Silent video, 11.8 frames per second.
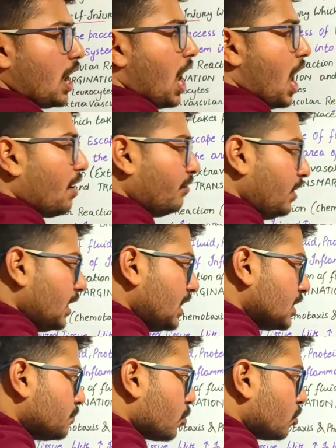after
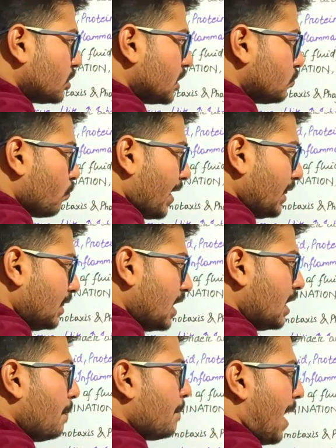this process, when
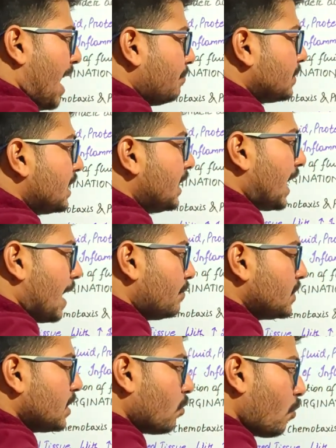the PAMs and
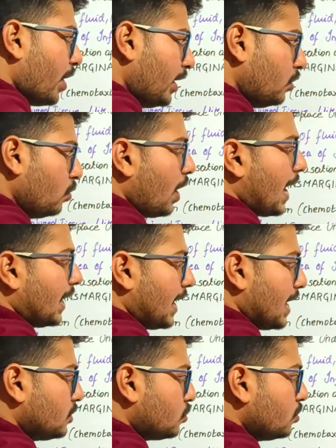DAMs are going to
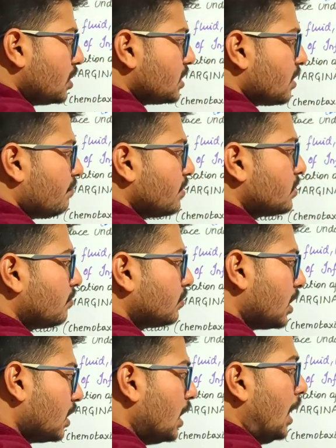attach to the surface of
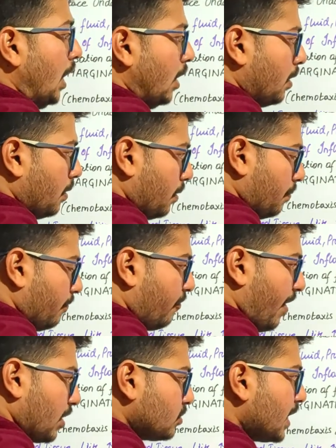the
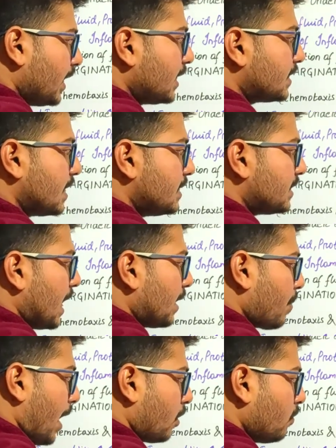phagocytic cells like
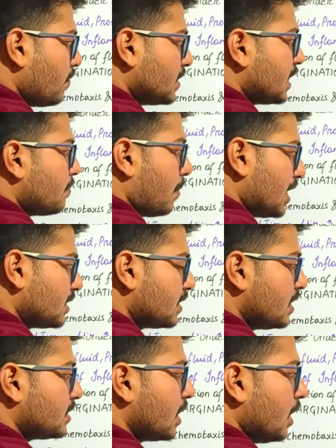macrophage and mast
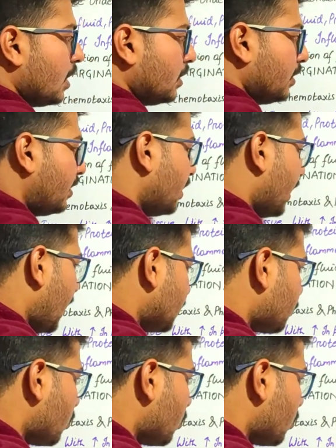cells, then the next